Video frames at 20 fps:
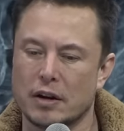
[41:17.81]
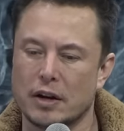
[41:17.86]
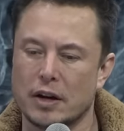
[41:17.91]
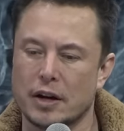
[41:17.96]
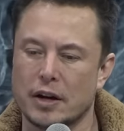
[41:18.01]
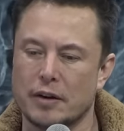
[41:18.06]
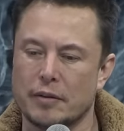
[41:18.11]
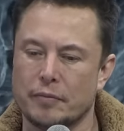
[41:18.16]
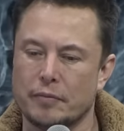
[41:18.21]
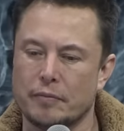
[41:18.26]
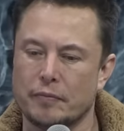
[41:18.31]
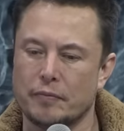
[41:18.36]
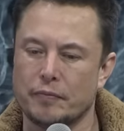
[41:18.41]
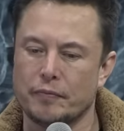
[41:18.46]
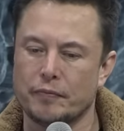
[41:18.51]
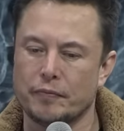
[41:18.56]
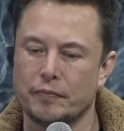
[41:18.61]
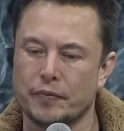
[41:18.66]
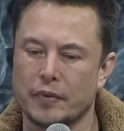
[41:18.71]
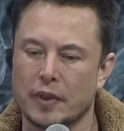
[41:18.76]
Um,
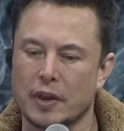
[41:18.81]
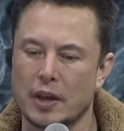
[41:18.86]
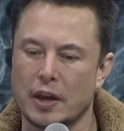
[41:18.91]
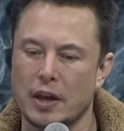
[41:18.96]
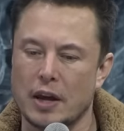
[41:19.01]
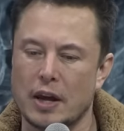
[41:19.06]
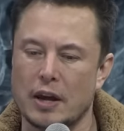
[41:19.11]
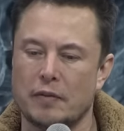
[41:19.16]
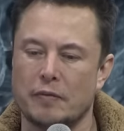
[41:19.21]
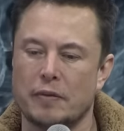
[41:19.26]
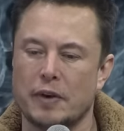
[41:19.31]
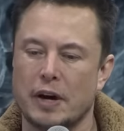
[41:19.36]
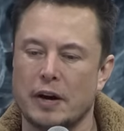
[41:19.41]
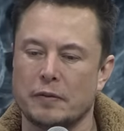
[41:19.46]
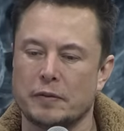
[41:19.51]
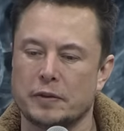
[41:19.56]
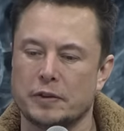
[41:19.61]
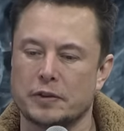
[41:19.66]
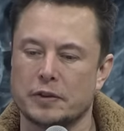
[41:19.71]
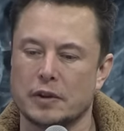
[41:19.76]
and
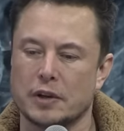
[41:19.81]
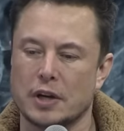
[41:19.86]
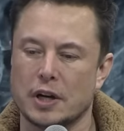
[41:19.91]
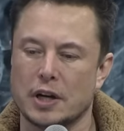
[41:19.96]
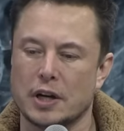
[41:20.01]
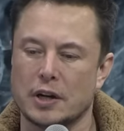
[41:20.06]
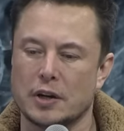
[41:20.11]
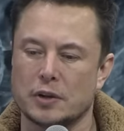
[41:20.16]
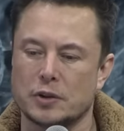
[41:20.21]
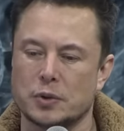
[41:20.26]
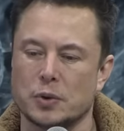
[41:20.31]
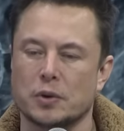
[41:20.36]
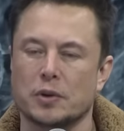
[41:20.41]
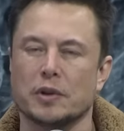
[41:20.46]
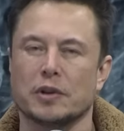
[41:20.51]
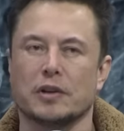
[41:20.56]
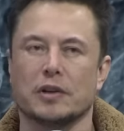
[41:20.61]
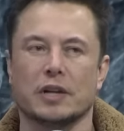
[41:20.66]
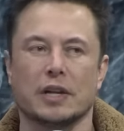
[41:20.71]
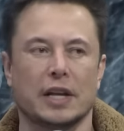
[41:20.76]
perhaps uh,
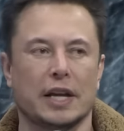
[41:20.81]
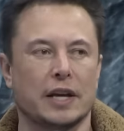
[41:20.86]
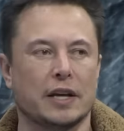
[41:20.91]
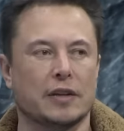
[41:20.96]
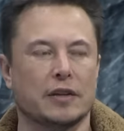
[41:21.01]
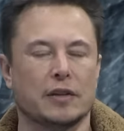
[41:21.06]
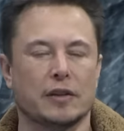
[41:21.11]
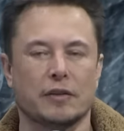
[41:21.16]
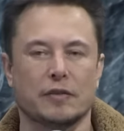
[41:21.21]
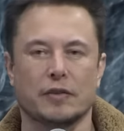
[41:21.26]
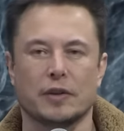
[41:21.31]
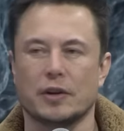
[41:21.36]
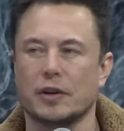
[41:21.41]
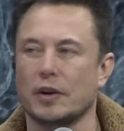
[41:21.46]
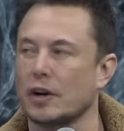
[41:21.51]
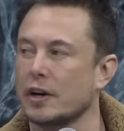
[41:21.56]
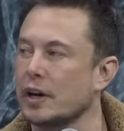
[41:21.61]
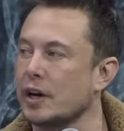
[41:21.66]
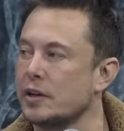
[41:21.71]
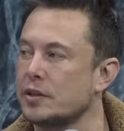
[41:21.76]
shorten the length of the
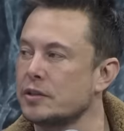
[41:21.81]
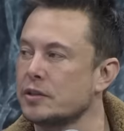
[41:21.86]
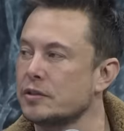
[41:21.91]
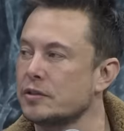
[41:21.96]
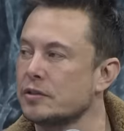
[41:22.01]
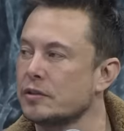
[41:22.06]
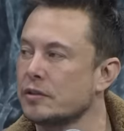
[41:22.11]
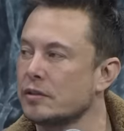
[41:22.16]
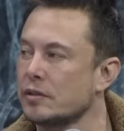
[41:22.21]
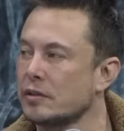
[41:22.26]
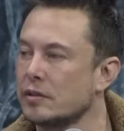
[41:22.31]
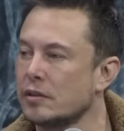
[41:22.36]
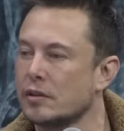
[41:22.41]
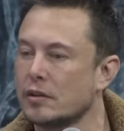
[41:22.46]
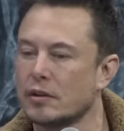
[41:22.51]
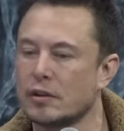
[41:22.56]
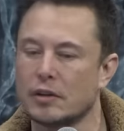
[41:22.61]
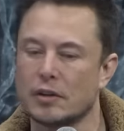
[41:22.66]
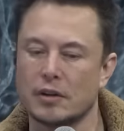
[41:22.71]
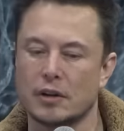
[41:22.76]
Dark Ages.
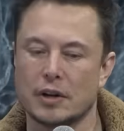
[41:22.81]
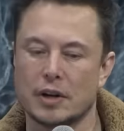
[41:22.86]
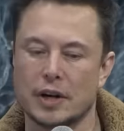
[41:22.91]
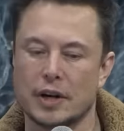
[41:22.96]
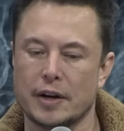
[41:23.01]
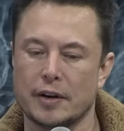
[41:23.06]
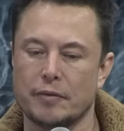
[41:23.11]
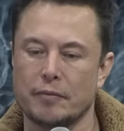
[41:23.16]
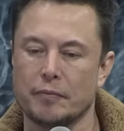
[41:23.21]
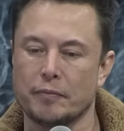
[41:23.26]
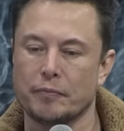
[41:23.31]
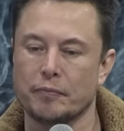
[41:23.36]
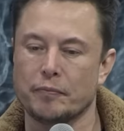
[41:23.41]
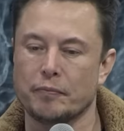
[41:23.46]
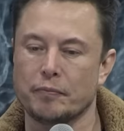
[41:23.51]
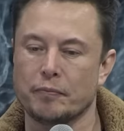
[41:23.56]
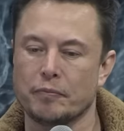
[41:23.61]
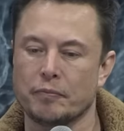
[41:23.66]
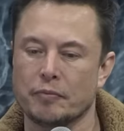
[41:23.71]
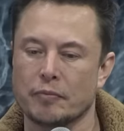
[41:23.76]
Um,
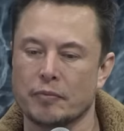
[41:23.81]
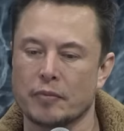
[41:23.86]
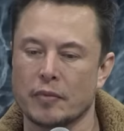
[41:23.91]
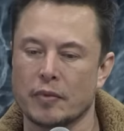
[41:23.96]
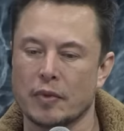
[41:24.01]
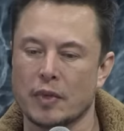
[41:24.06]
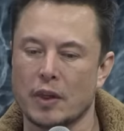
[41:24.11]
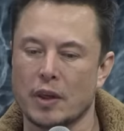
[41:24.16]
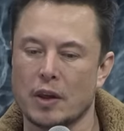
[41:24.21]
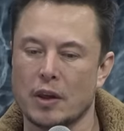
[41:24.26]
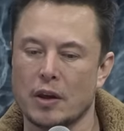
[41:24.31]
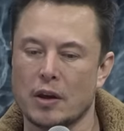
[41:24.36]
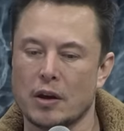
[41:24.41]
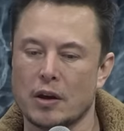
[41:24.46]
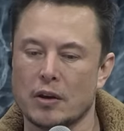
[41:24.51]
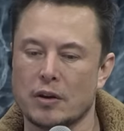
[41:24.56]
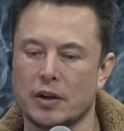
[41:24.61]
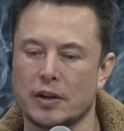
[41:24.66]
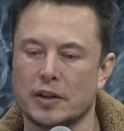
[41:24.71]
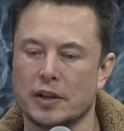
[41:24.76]

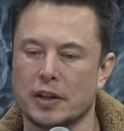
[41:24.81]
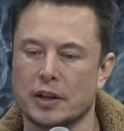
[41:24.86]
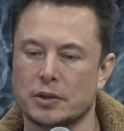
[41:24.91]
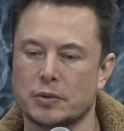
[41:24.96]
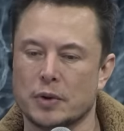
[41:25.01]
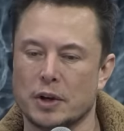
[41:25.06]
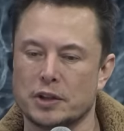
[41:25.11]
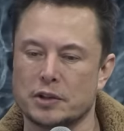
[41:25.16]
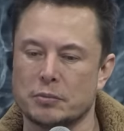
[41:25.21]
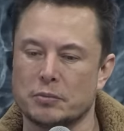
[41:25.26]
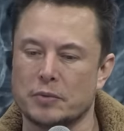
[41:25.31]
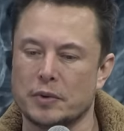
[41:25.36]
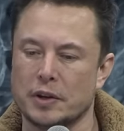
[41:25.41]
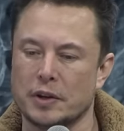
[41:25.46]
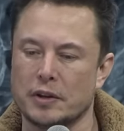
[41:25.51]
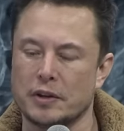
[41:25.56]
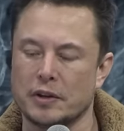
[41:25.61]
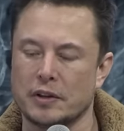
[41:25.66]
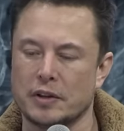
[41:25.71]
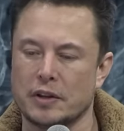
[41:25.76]
you know, I think that's why it's, imp
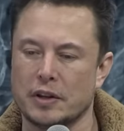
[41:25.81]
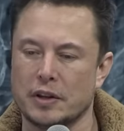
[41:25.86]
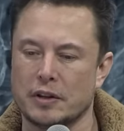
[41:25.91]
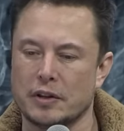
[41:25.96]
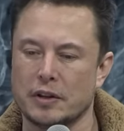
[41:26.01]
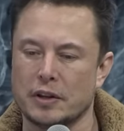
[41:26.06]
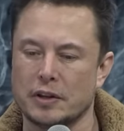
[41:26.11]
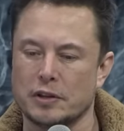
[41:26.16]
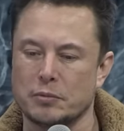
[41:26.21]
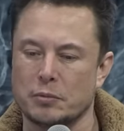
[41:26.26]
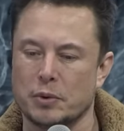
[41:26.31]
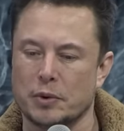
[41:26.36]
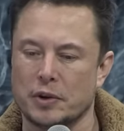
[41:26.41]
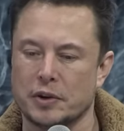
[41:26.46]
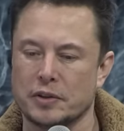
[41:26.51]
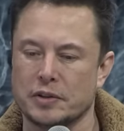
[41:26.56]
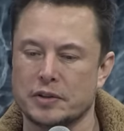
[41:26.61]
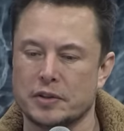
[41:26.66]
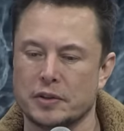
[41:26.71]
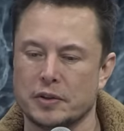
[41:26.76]
that it's
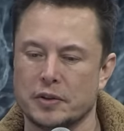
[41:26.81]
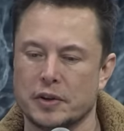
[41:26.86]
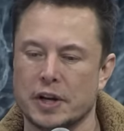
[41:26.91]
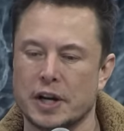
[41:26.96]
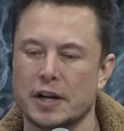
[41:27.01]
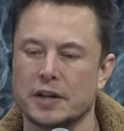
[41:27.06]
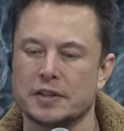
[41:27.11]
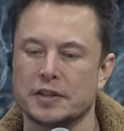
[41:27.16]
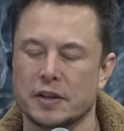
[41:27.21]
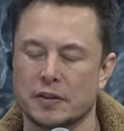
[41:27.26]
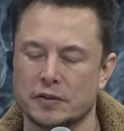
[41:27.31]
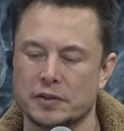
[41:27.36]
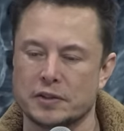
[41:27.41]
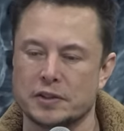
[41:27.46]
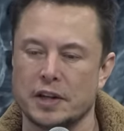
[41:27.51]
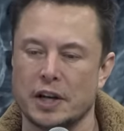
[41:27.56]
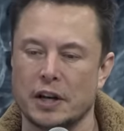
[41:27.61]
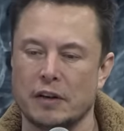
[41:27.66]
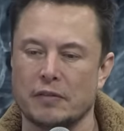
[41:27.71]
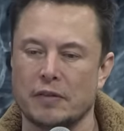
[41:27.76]
important to get a
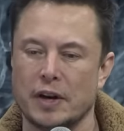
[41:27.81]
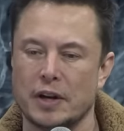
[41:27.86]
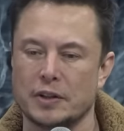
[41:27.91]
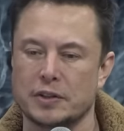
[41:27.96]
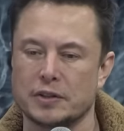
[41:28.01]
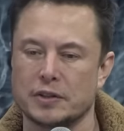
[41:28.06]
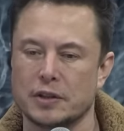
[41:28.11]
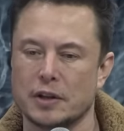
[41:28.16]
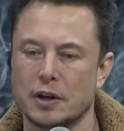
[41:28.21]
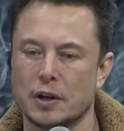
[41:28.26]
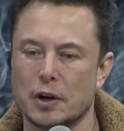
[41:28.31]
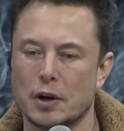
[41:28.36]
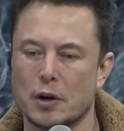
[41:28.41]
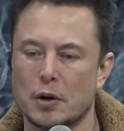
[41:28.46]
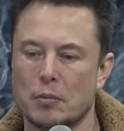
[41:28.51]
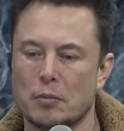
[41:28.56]
self-sustaining base,